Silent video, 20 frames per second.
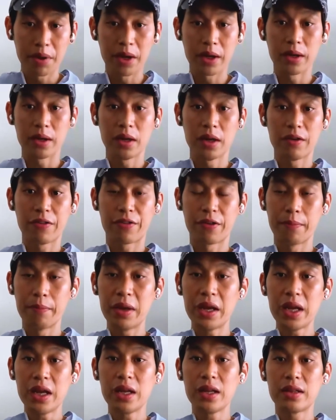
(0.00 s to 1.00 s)
But for
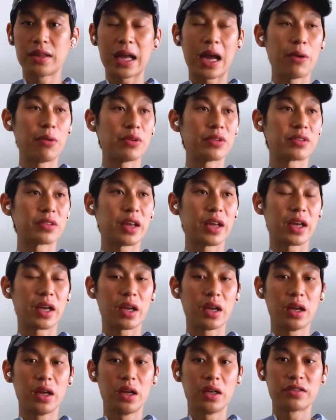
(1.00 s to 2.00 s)
me, that was
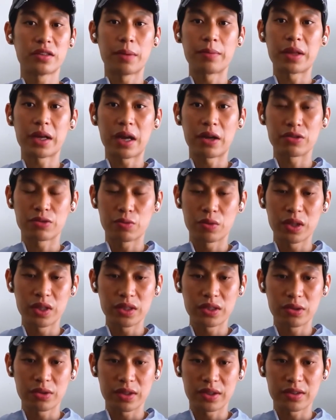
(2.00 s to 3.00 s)
like something I was
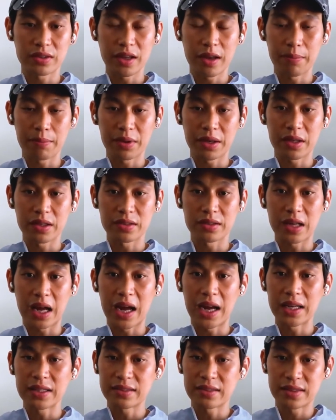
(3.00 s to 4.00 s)
willing to accept because
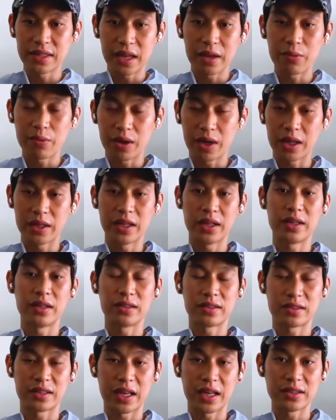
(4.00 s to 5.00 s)
I said what I needed
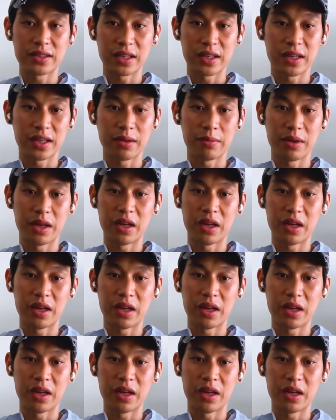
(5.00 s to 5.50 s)
to say to him.